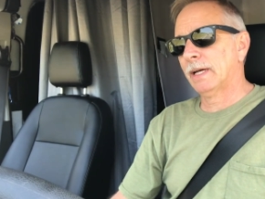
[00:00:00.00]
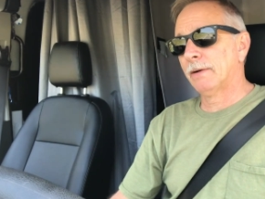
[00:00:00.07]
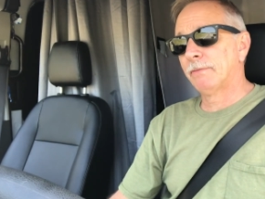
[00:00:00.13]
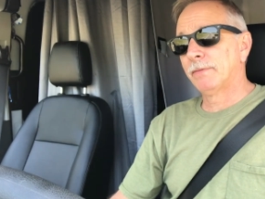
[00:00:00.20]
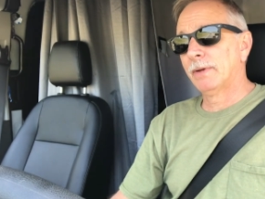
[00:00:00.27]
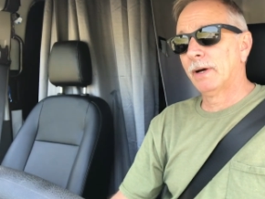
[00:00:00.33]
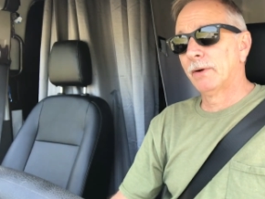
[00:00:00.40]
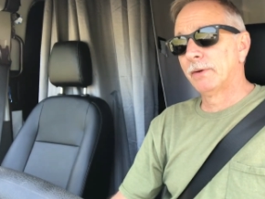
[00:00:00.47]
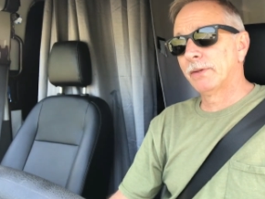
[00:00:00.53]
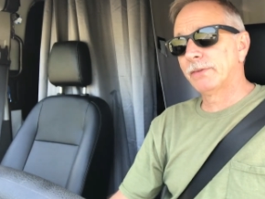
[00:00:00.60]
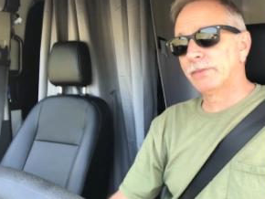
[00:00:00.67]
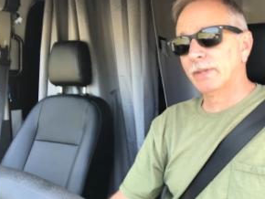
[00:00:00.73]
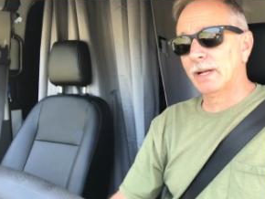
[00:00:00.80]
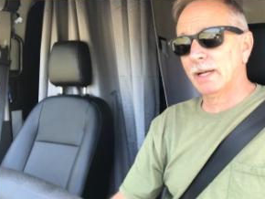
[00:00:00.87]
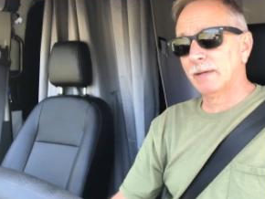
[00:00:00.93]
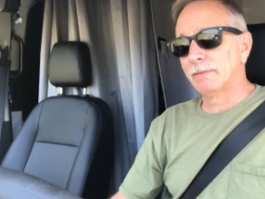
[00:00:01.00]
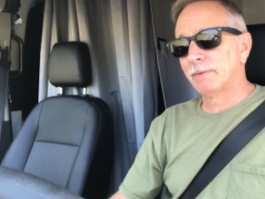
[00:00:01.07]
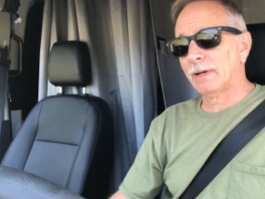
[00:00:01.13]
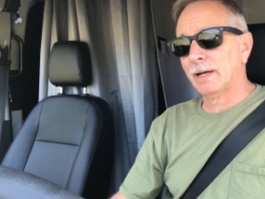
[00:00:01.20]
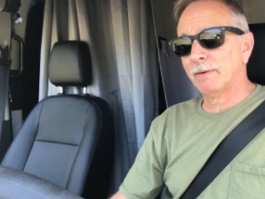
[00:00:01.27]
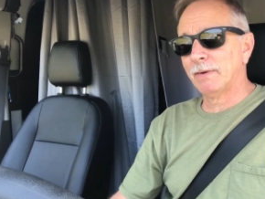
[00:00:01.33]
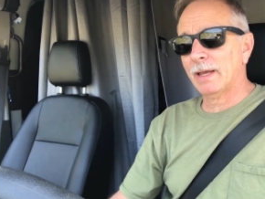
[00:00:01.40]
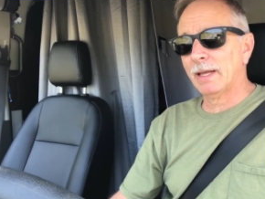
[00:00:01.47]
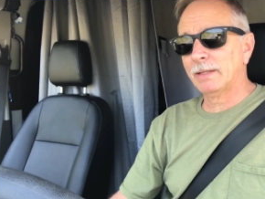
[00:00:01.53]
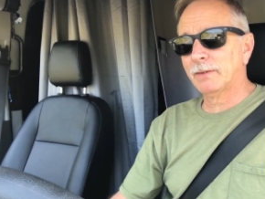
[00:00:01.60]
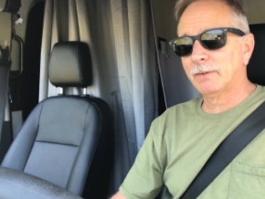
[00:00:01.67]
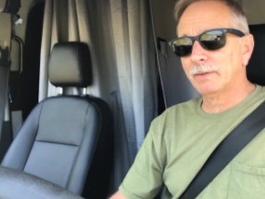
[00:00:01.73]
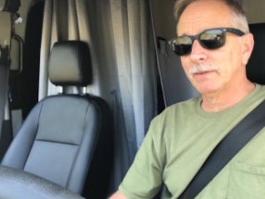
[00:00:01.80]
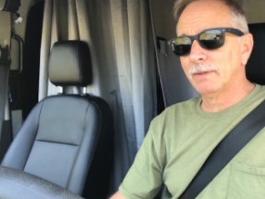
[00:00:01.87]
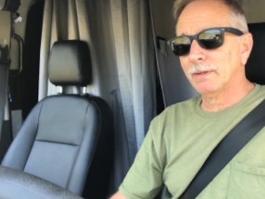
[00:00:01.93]
I've noticed that I've had
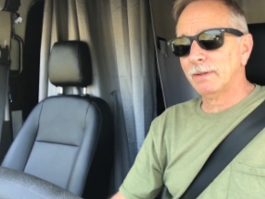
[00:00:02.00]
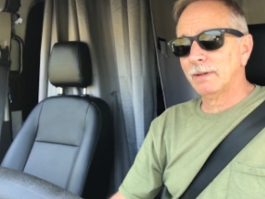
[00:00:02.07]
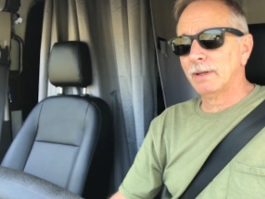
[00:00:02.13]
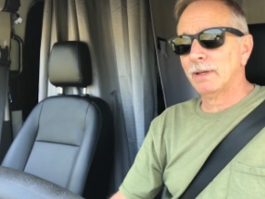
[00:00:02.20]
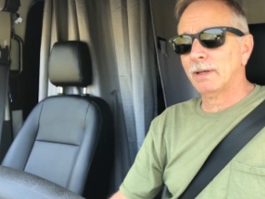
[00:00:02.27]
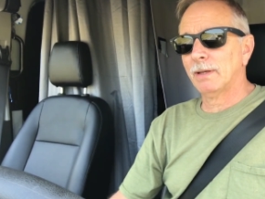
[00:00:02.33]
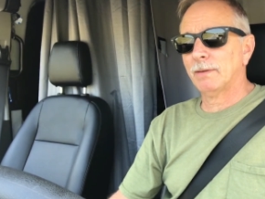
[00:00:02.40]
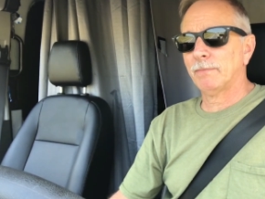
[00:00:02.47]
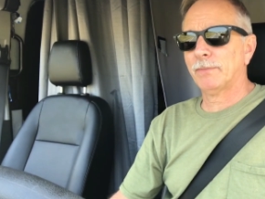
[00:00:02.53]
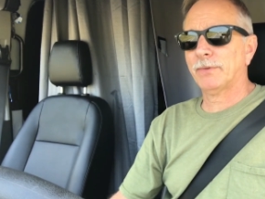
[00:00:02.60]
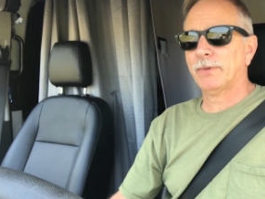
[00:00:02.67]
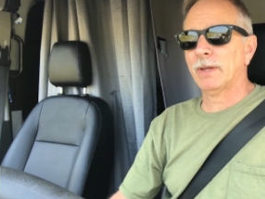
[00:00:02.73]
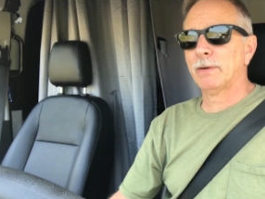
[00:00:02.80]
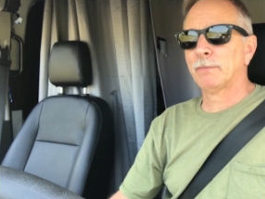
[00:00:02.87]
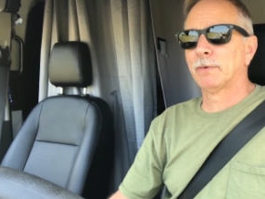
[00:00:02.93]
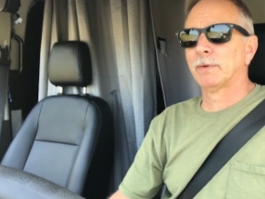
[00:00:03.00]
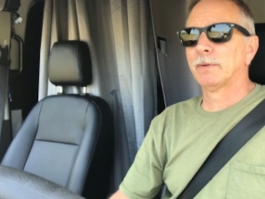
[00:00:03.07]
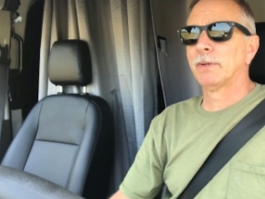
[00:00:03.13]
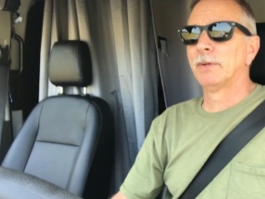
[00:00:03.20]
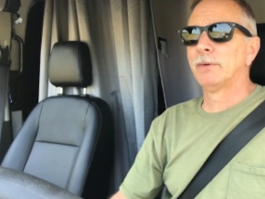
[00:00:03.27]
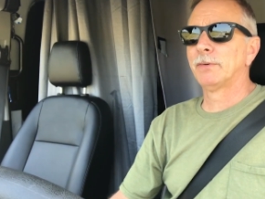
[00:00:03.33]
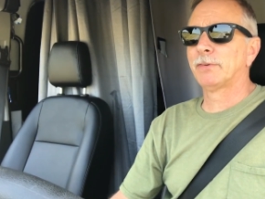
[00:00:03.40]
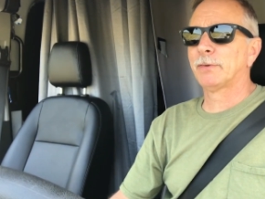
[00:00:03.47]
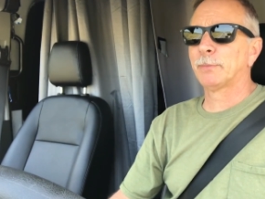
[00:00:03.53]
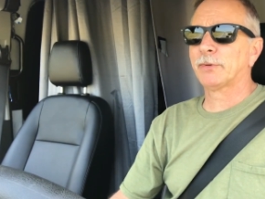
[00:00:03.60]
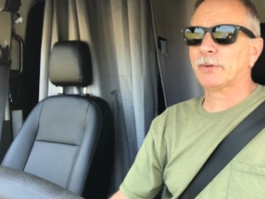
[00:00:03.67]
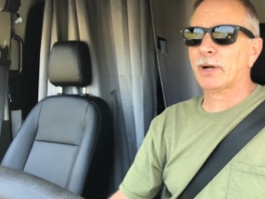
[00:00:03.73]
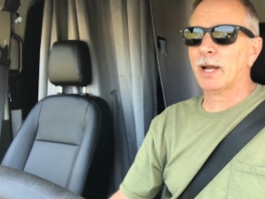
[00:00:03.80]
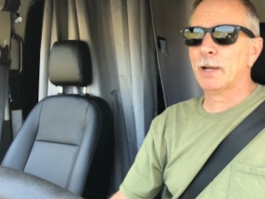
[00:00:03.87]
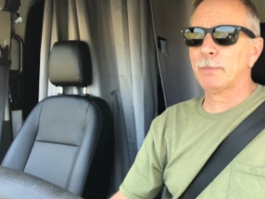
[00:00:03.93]
several new
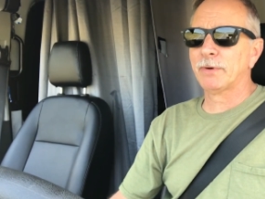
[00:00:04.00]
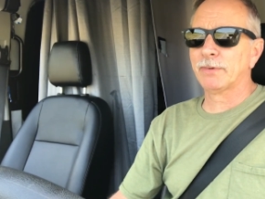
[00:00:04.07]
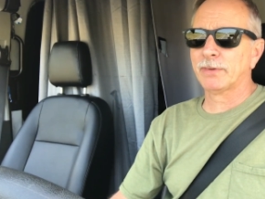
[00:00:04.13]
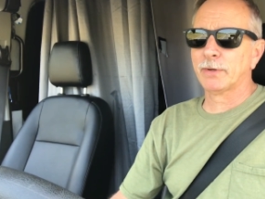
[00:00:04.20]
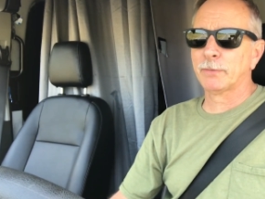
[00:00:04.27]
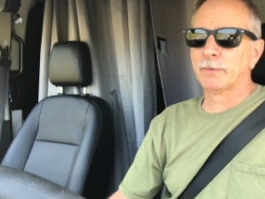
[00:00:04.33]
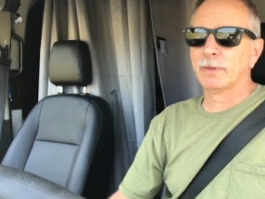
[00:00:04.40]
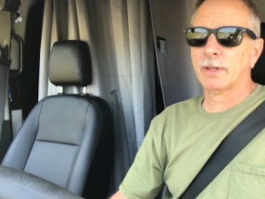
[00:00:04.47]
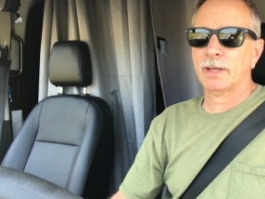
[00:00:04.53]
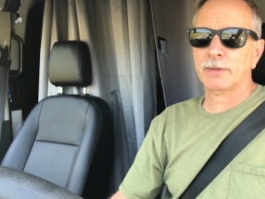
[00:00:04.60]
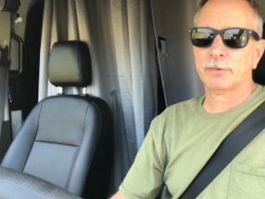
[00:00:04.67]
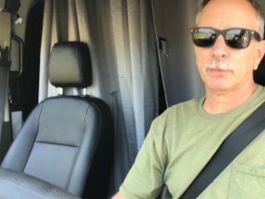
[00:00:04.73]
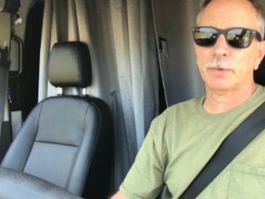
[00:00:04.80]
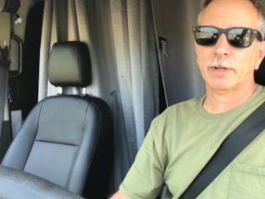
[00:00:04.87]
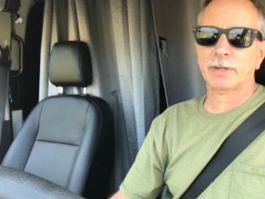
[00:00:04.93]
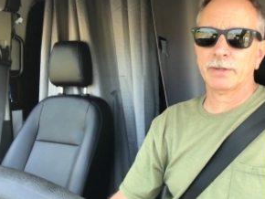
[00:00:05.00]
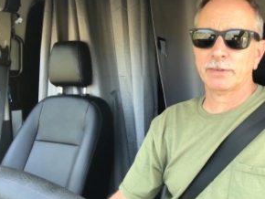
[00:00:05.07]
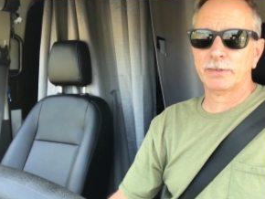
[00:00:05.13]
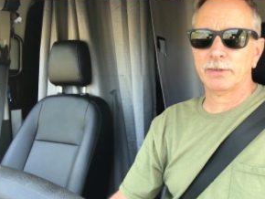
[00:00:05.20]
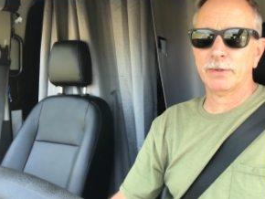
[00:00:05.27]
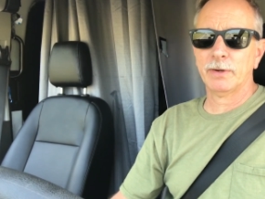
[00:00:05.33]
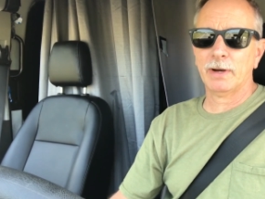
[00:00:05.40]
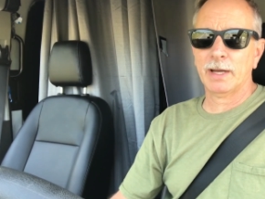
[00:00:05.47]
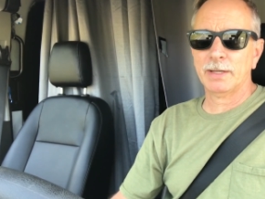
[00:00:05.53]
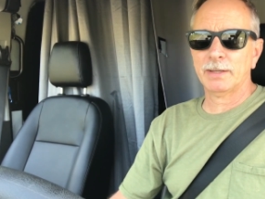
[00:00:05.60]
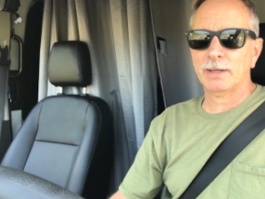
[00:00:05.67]
subscribers over the last week or two. I